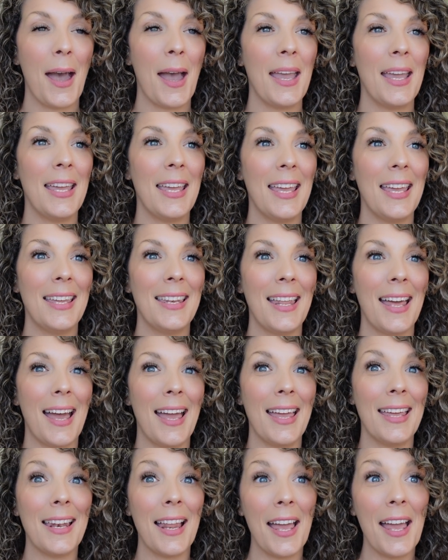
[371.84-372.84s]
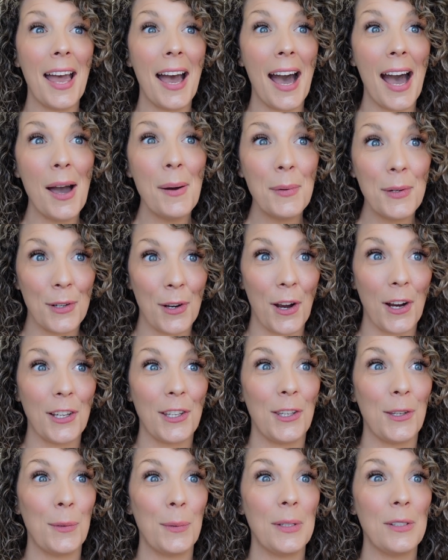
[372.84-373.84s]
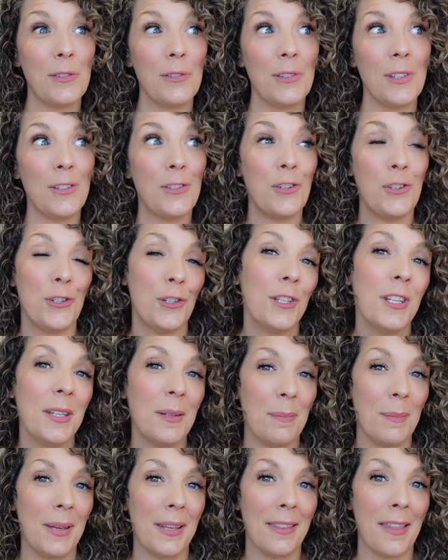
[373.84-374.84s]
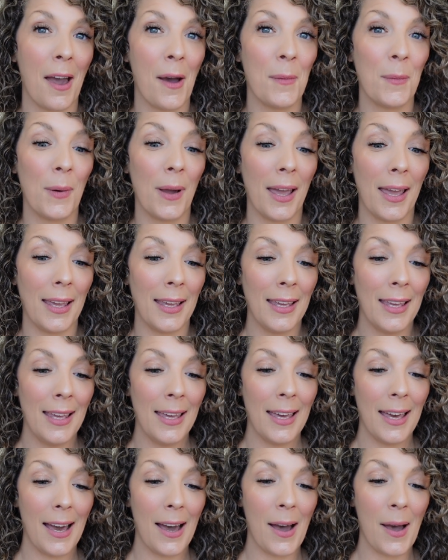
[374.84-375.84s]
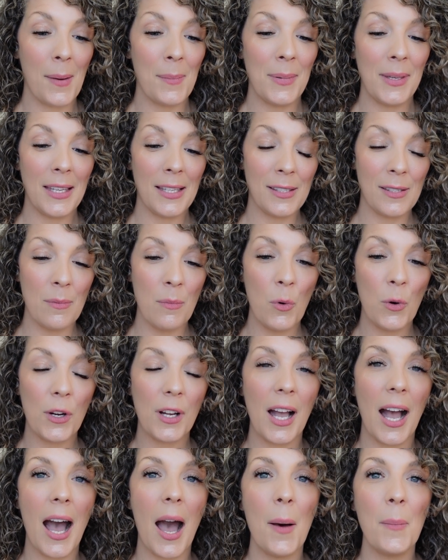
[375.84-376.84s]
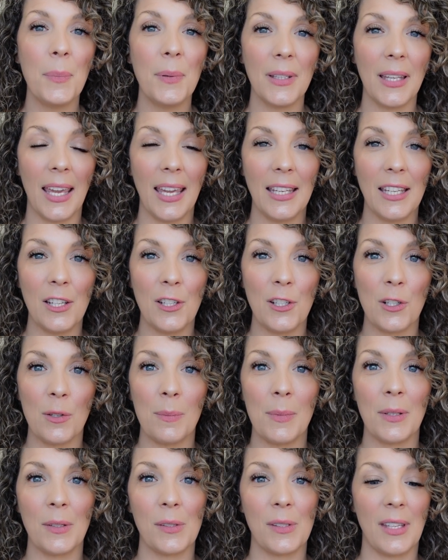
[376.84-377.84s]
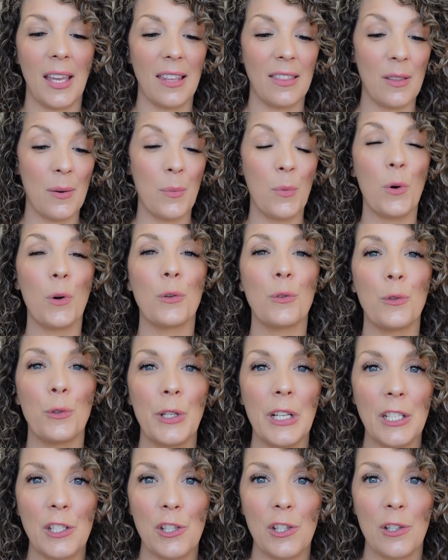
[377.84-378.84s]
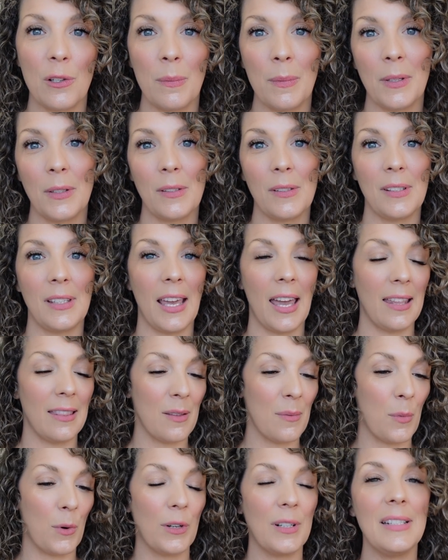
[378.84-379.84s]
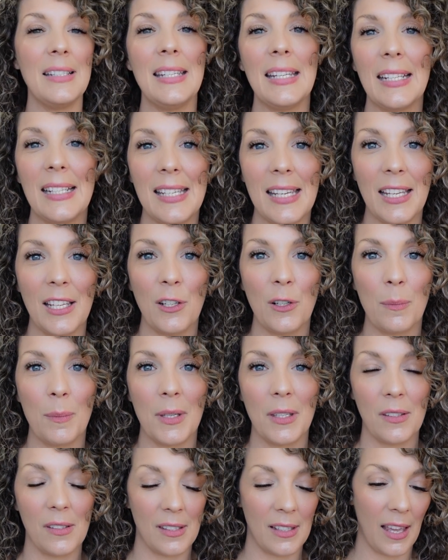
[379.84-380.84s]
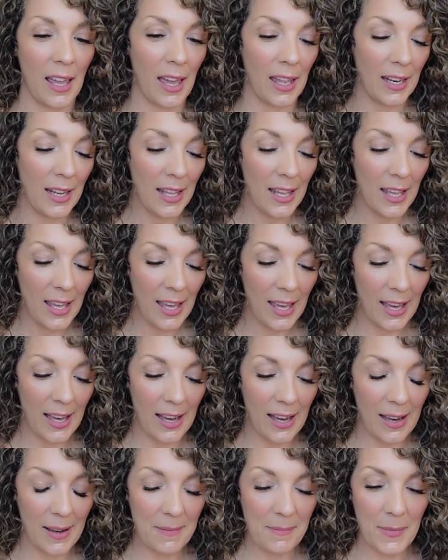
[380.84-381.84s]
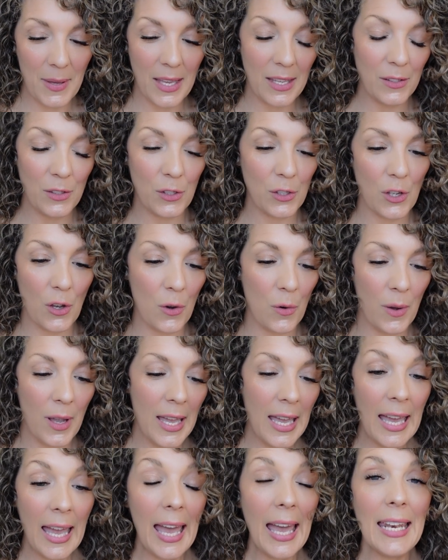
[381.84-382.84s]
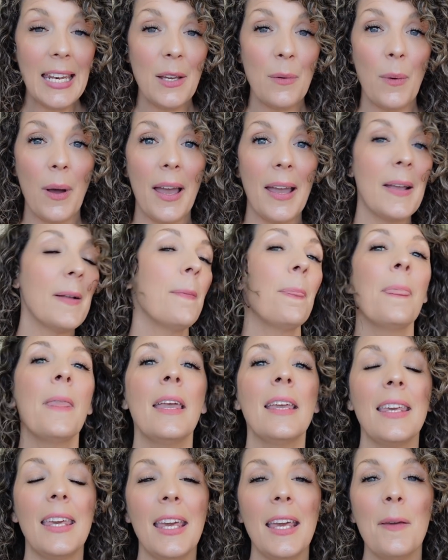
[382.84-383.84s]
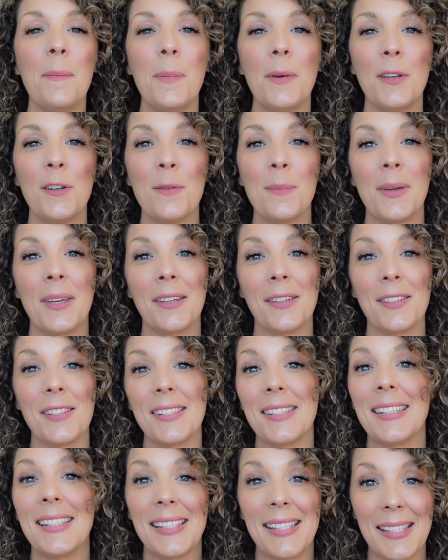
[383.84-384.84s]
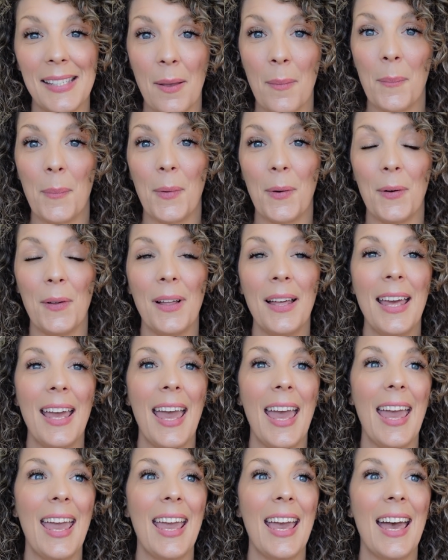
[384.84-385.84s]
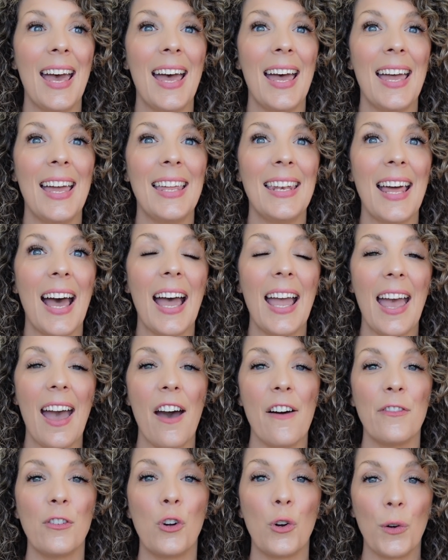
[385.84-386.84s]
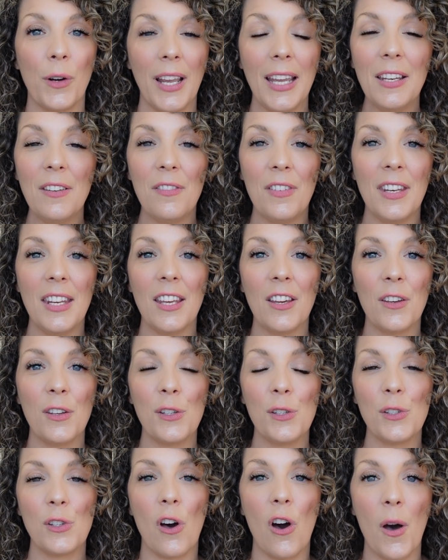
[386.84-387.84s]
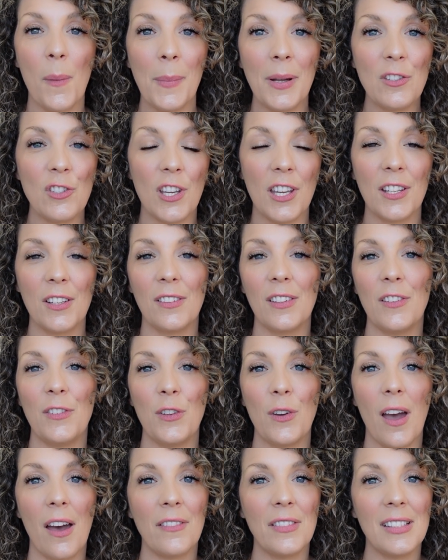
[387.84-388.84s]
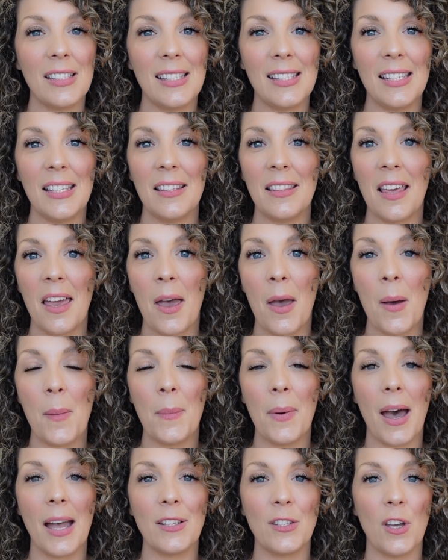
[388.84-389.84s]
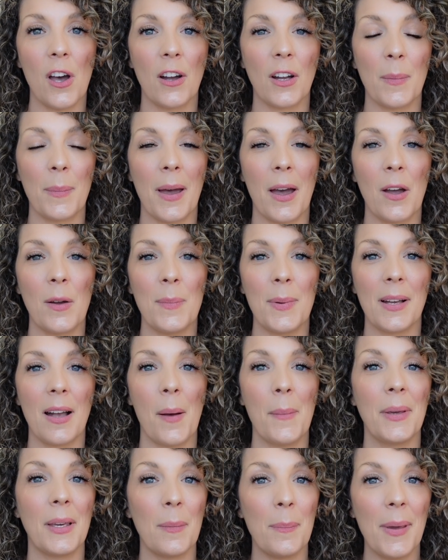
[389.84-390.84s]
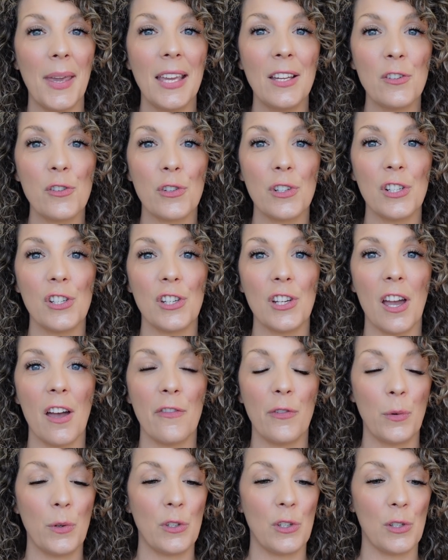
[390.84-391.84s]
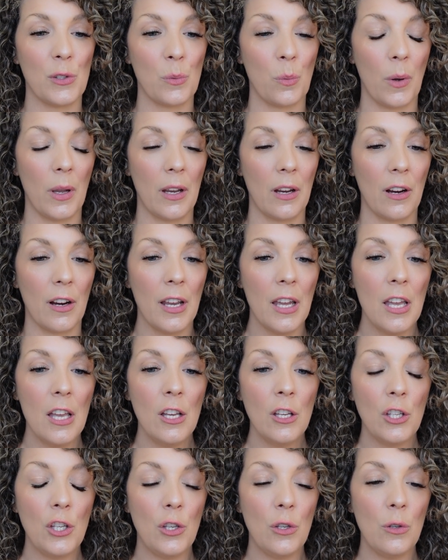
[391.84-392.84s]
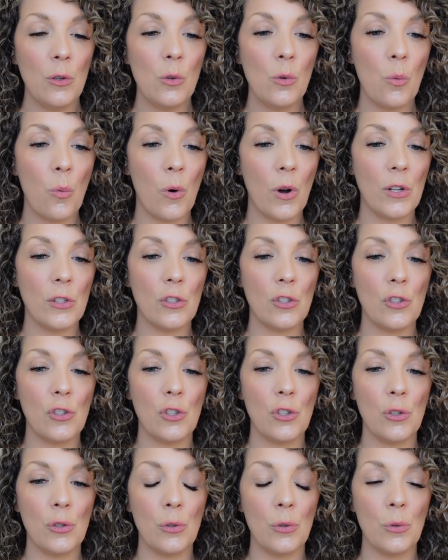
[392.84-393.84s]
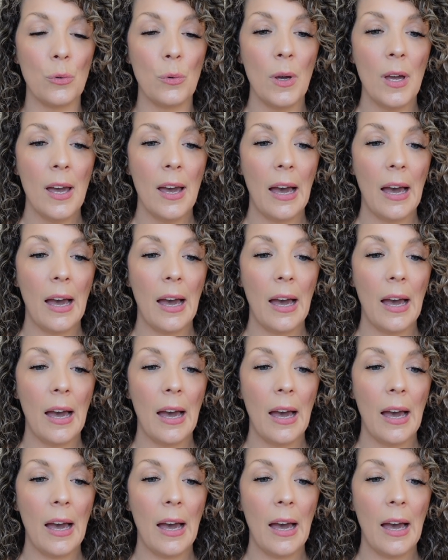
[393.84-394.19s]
And I would argue it shouldn't be that way because the more complicated your meals get, the more rich your meals get, the more addicting your meals get. And so anyway, keep your meals simple. And I have great videos on my channel if you haven't seen them. I talk about becoming a pantry chef, which is where you want to